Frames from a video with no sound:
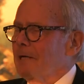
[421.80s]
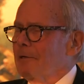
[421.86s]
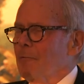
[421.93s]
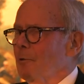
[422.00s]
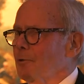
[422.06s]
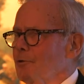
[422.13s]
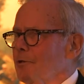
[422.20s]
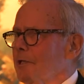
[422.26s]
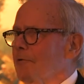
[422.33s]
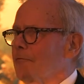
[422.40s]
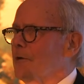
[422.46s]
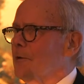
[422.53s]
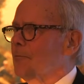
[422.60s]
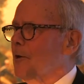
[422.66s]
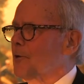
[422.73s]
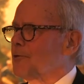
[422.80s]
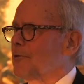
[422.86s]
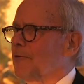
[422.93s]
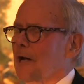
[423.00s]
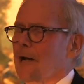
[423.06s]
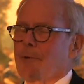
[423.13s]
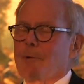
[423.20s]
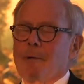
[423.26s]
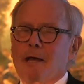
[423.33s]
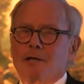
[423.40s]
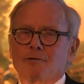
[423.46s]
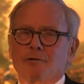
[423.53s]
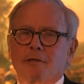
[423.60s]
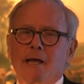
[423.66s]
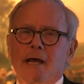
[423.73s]
I don't want you to get the impression that I'm a
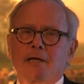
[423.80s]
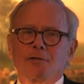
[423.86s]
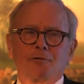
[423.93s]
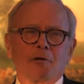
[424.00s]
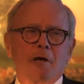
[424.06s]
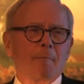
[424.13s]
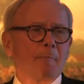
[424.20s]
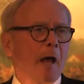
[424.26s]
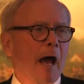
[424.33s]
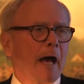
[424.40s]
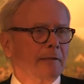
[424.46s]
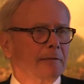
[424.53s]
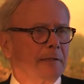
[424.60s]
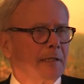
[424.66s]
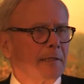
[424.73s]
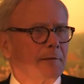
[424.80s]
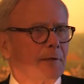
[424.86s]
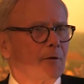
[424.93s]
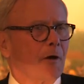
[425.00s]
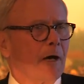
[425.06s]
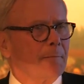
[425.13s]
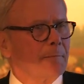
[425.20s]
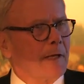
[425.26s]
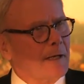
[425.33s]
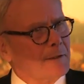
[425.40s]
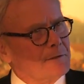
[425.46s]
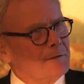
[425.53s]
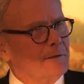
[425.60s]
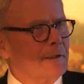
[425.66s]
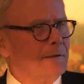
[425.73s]
master caster. I'm not. Uh, you know, I'm
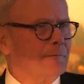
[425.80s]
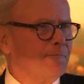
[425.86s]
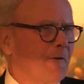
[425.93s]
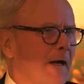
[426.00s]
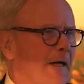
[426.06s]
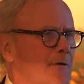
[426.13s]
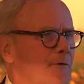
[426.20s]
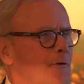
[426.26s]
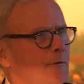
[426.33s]
constantly fine